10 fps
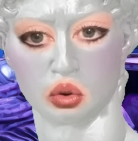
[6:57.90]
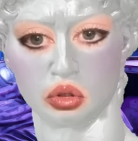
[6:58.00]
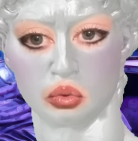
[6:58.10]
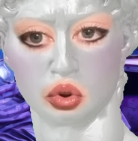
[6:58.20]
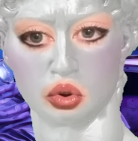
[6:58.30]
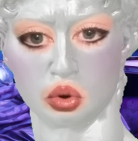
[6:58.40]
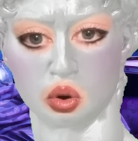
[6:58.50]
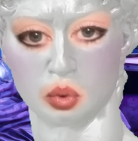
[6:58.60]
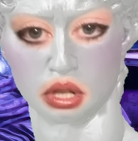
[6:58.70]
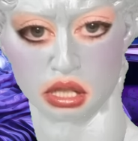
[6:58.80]
through
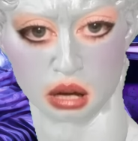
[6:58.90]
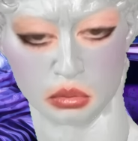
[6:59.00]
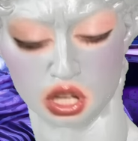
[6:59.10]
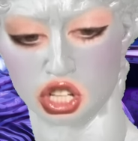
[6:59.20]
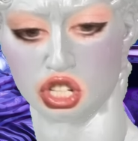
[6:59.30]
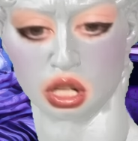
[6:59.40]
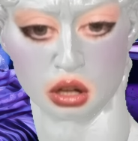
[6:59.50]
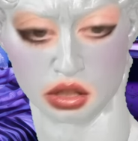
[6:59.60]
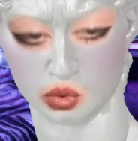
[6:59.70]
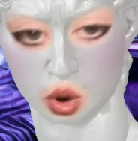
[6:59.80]
with something she
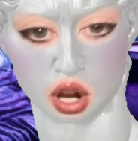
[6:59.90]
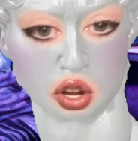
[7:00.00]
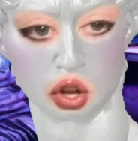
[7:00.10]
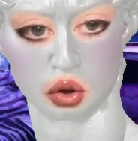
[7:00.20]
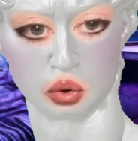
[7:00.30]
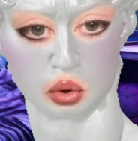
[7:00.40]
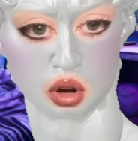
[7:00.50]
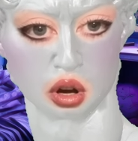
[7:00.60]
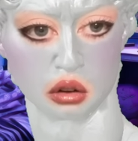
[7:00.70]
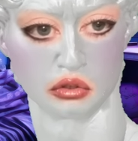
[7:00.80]
doesn't want to do
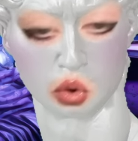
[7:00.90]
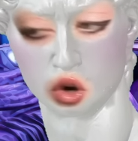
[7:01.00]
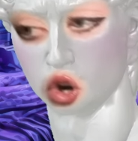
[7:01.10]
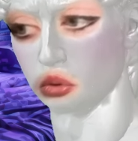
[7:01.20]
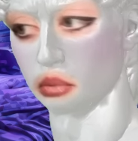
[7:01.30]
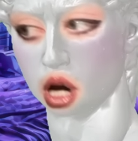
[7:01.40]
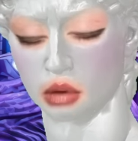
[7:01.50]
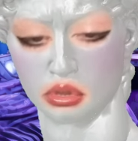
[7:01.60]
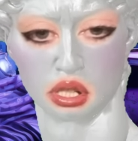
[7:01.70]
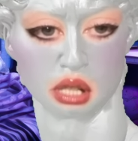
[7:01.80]
for her
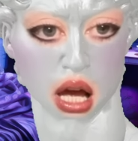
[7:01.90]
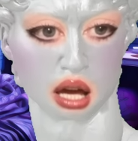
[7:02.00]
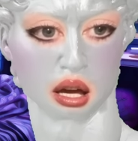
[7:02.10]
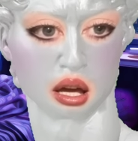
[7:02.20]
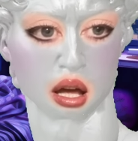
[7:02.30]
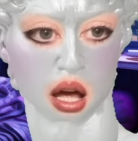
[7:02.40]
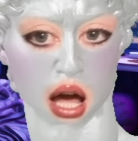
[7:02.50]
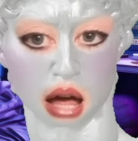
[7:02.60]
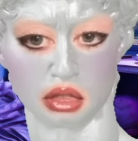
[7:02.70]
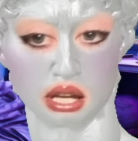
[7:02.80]
mom's sake.
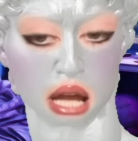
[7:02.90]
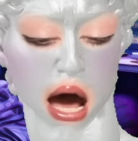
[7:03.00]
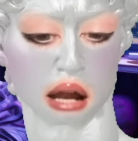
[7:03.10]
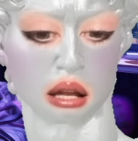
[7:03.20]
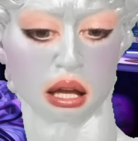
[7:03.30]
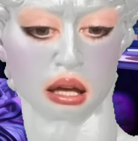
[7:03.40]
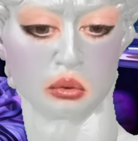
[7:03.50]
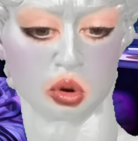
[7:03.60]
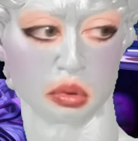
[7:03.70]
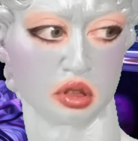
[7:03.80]
And then Natalie
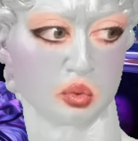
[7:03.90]
will be the